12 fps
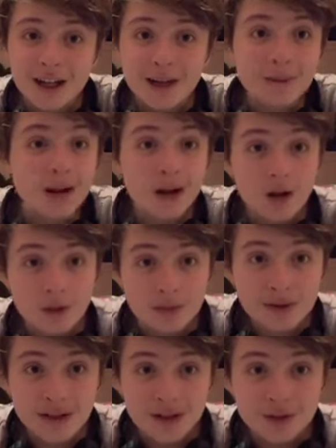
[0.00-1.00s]
I'm not
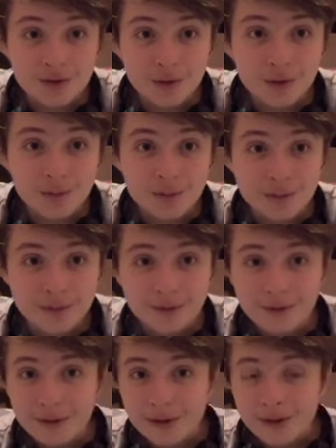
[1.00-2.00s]
homosexual.
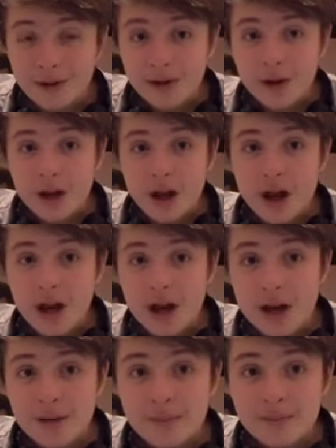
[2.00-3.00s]

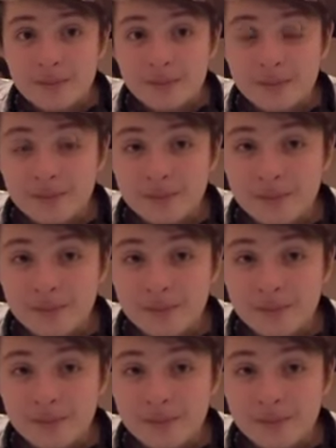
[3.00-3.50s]
I'm